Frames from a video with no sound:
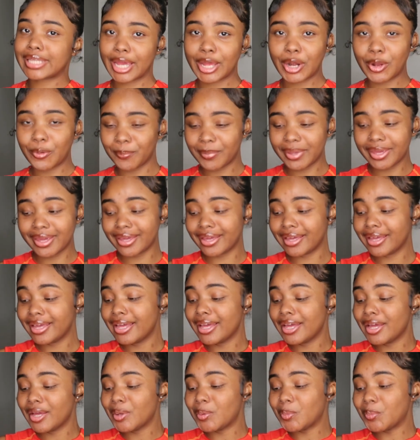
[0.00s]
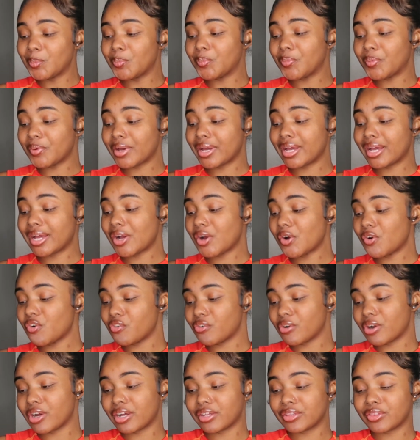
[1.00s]
tight on me. But
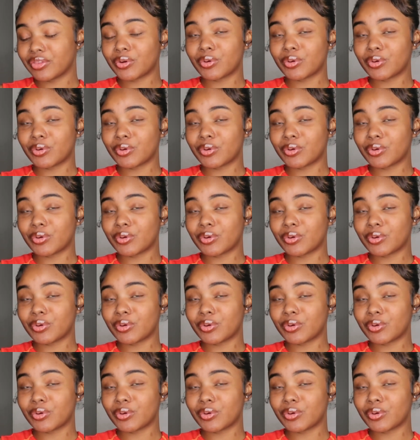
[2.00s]
overall